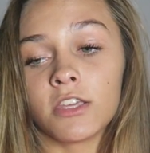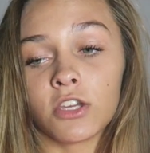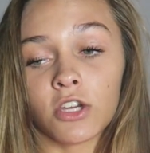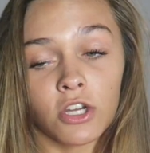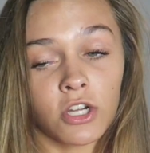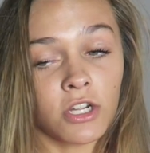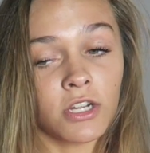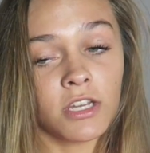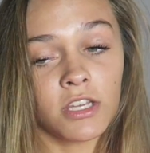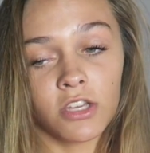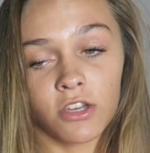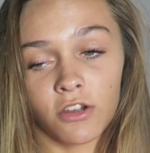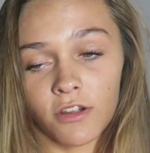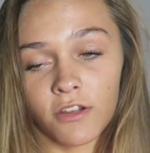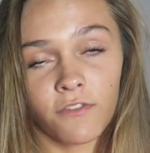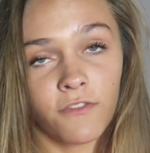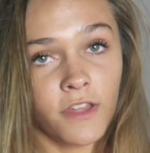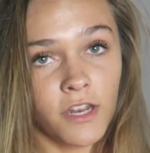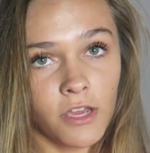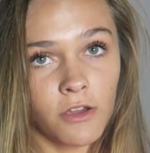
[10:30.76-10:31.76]
your,
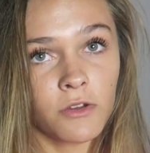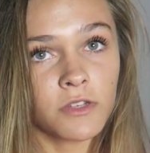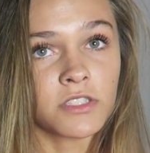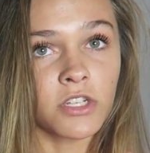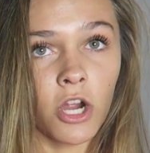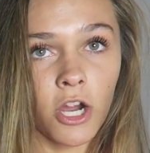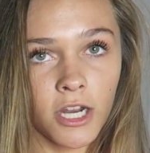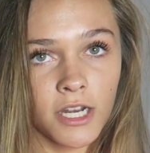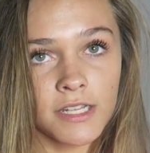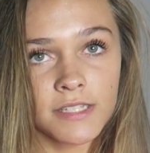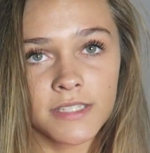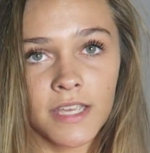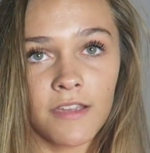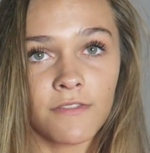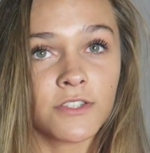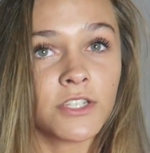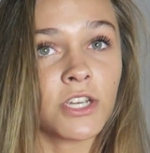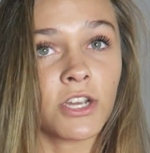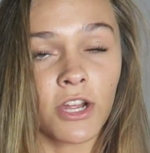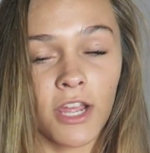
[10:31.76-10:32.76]
your video is already saved to